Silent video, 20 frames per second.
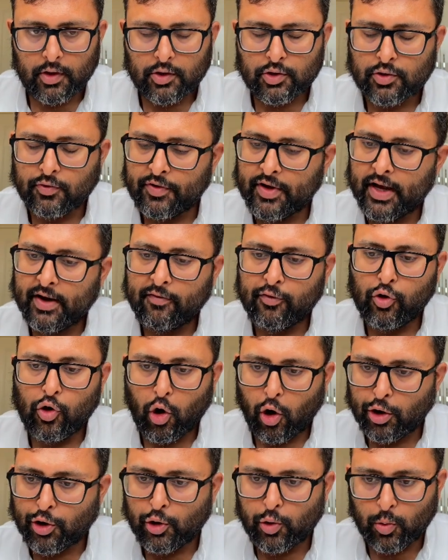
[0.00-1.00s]
So we have a
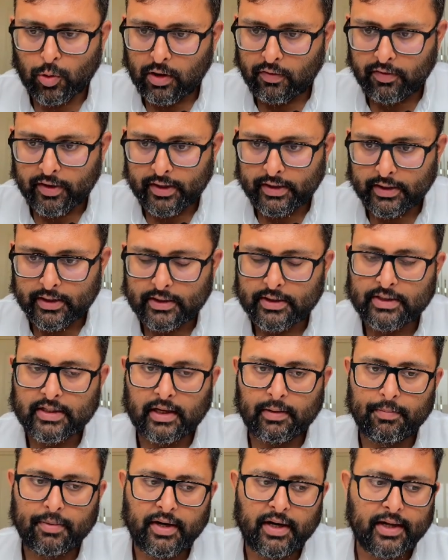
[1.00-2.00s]
lot to cover in this
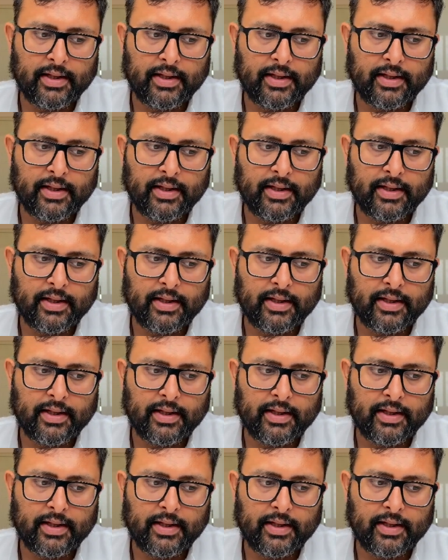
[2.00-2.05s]
chapter.